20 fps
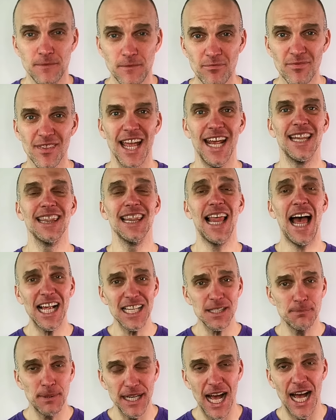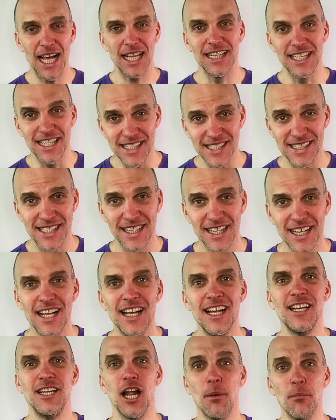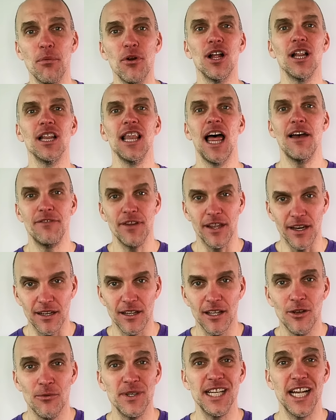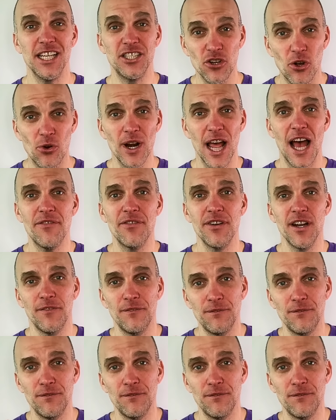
And last but not least, number 11, which I don't have enough